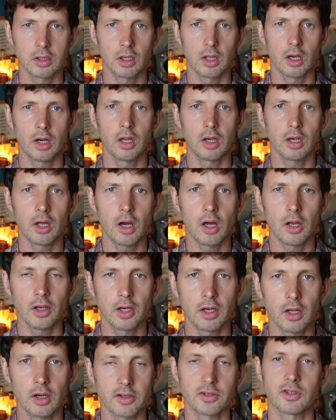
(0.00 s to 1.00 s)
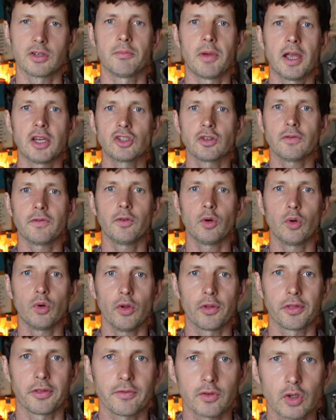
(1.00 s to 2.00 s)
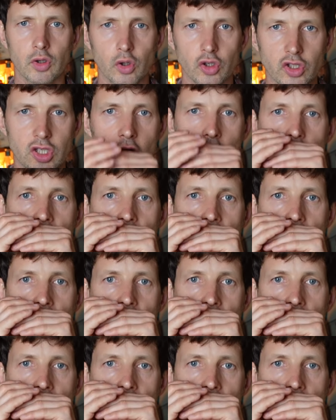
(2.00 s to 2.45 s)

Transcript: La la la la. It's a major fourth, of course.